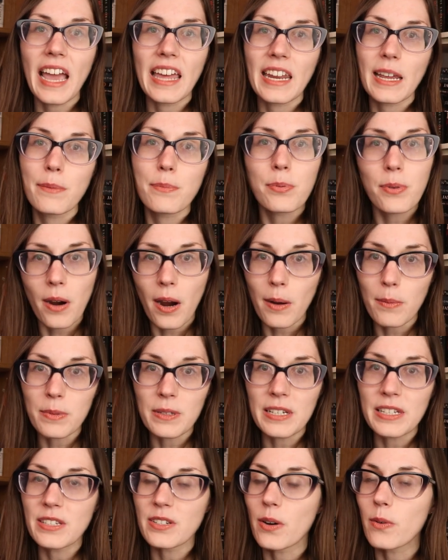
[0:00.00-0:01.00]
and I
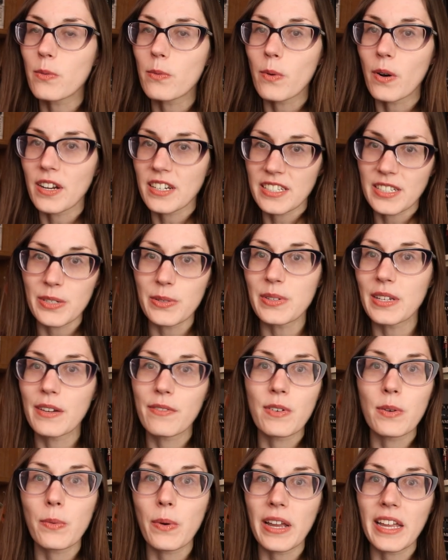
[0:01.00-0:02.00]
probably don't want to
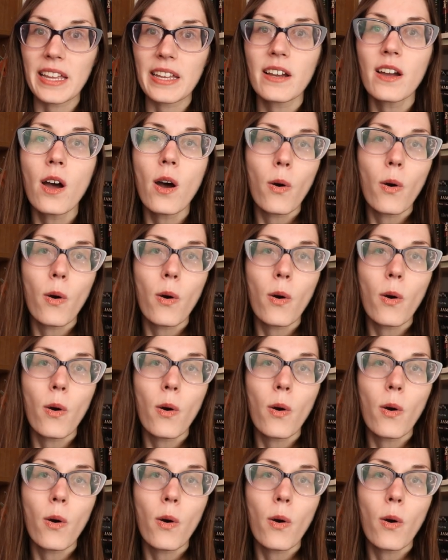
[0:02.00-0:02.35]
give away